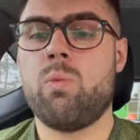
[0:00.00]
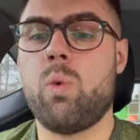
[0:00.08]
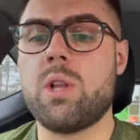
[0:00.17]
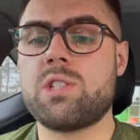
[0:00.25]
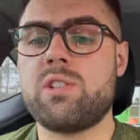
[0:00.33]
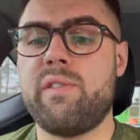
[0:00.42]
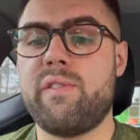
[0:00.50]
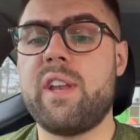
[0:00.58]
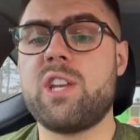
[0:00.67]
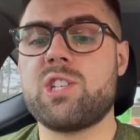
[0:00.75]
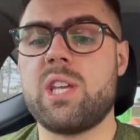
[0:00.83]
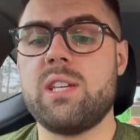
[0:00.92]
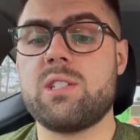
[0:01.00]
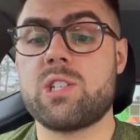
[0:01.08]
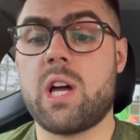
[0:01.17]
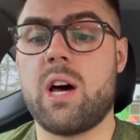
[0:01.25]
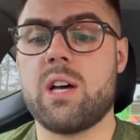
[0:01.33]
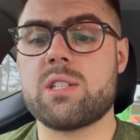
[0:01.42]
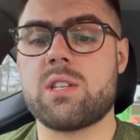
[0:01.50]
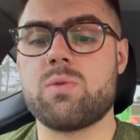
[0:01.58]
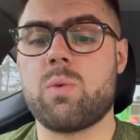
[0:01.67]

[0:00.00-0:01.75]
Once you've finished each task as